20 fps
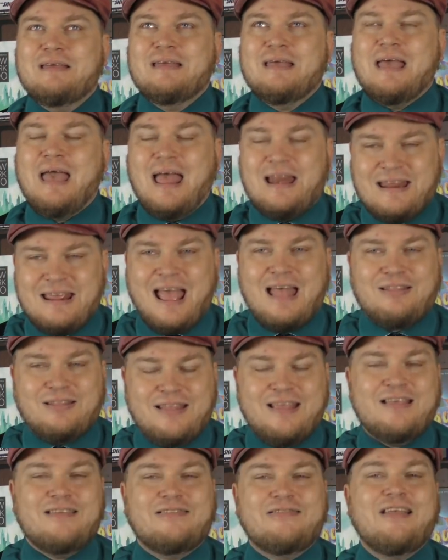And yet
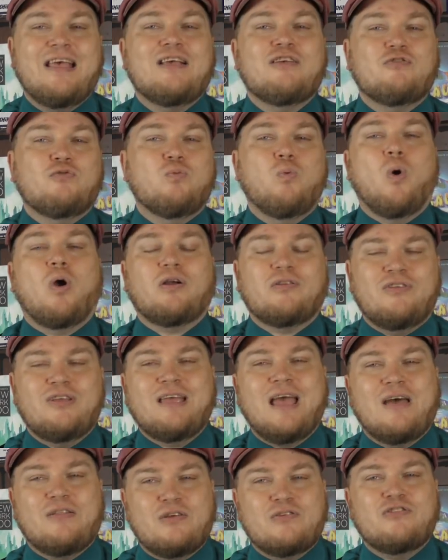these things work
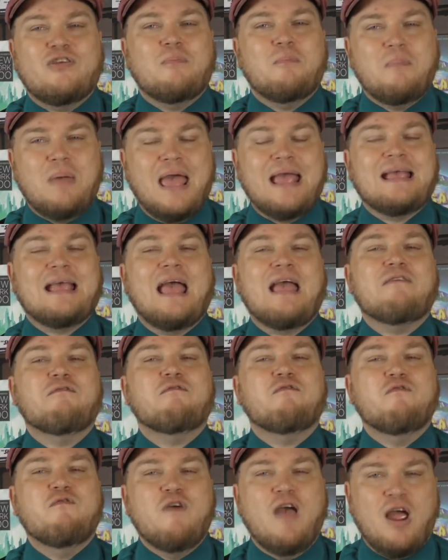together to make a
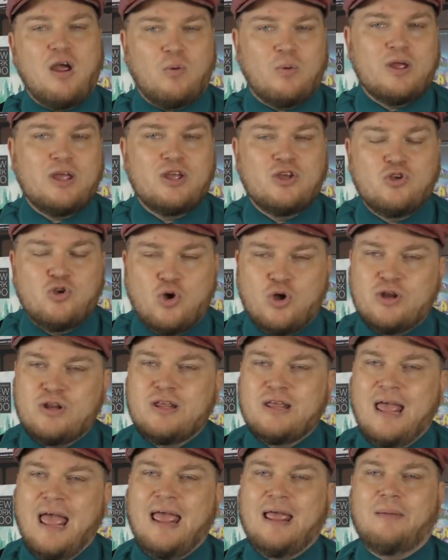very good
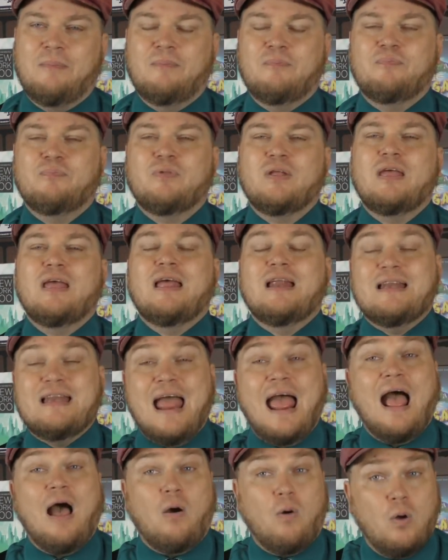game.
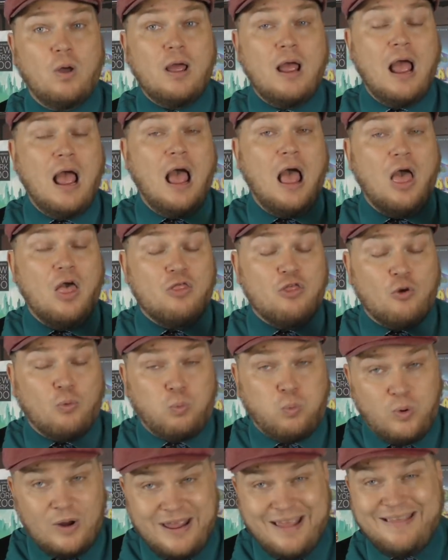Now, the
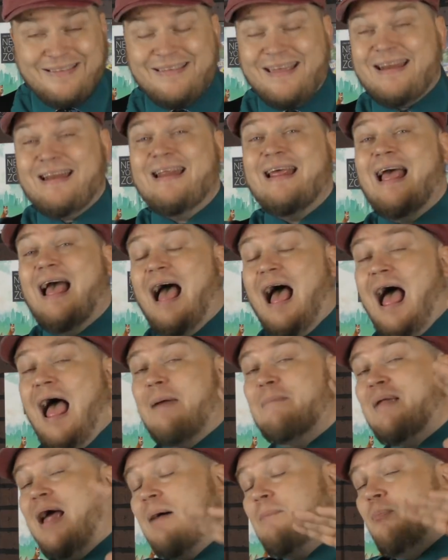reason
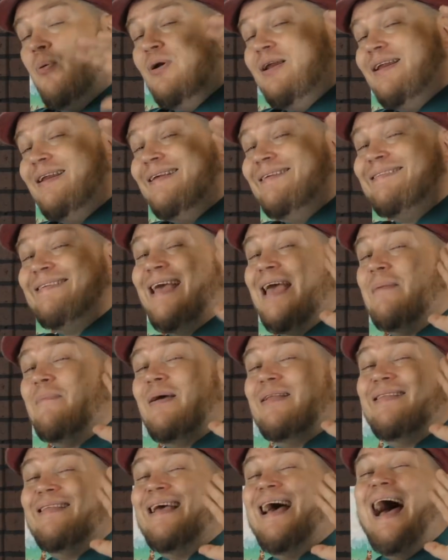I'm not putting this game
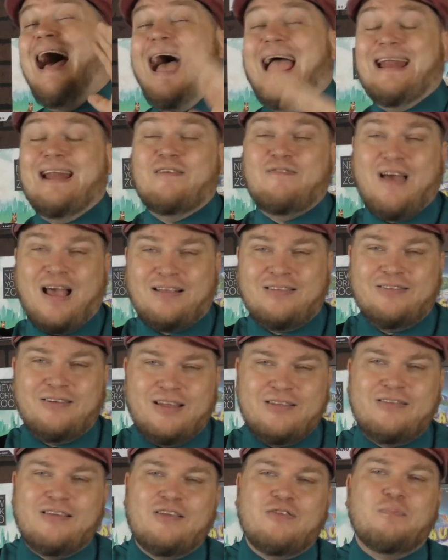at the height of
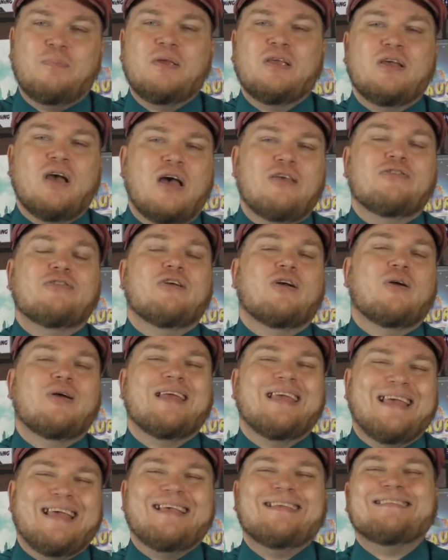excellence is because there
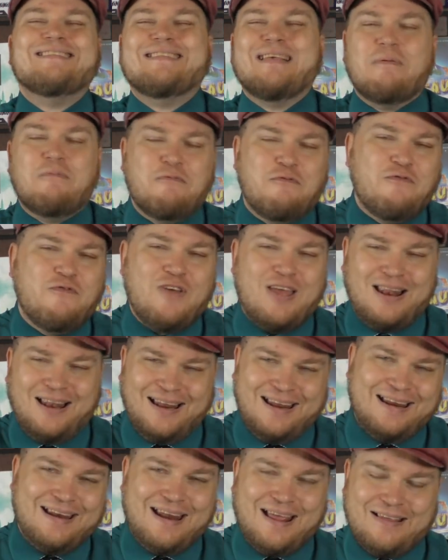is some
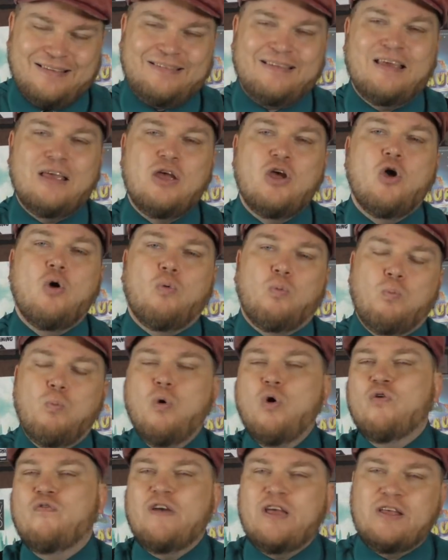fiddliness
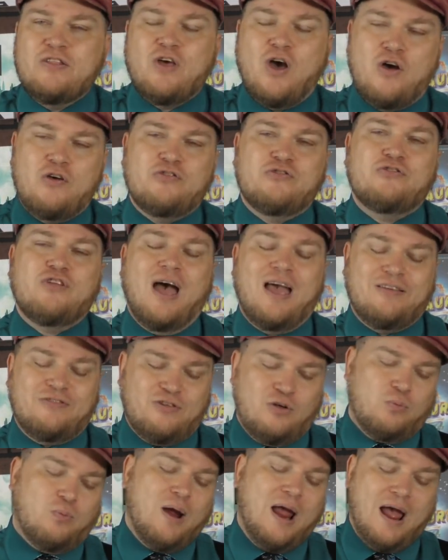moving those dice
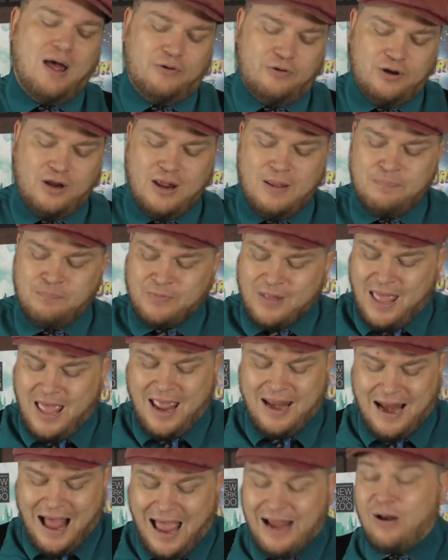around.
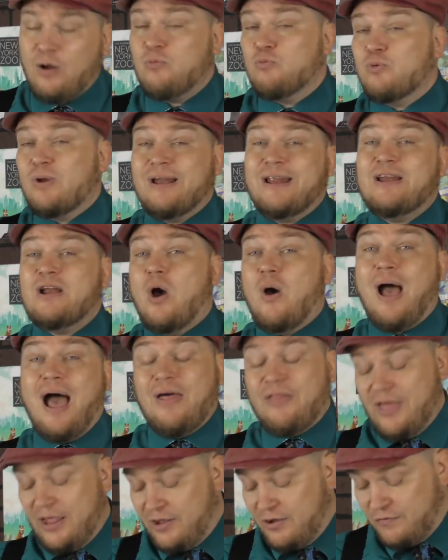And I don't really know how
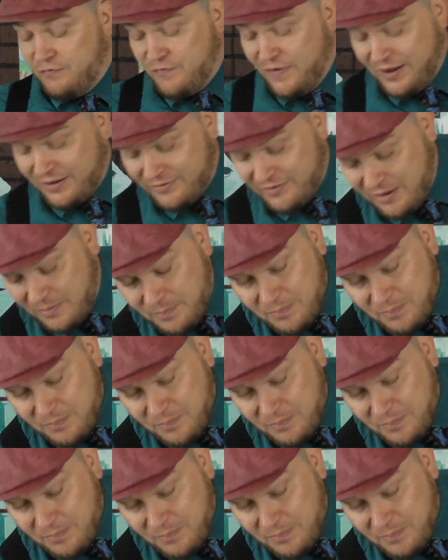they could fix it.